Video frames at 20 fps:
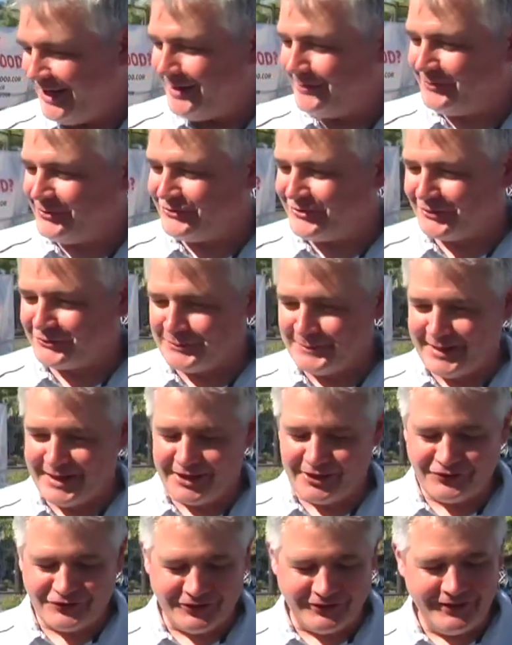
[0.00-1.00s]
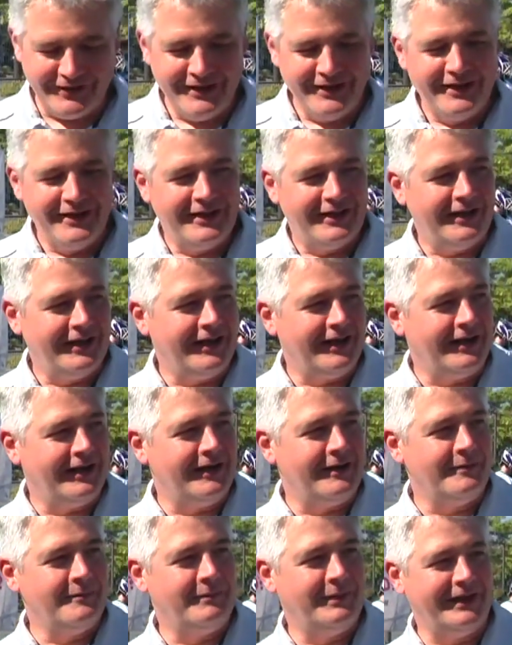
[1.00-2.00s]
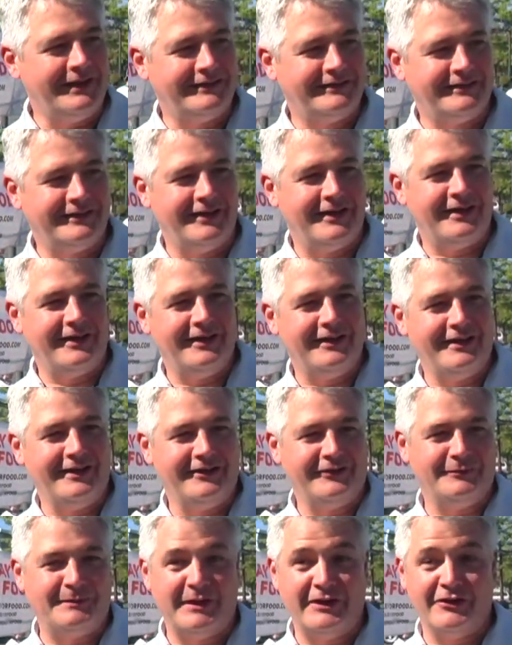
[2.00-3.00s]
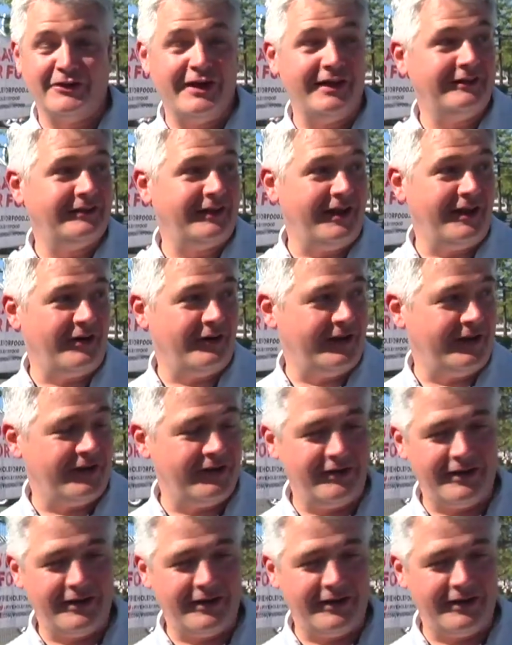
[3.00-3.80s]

I'm the general manager, um, but uh, it's been a great day out here.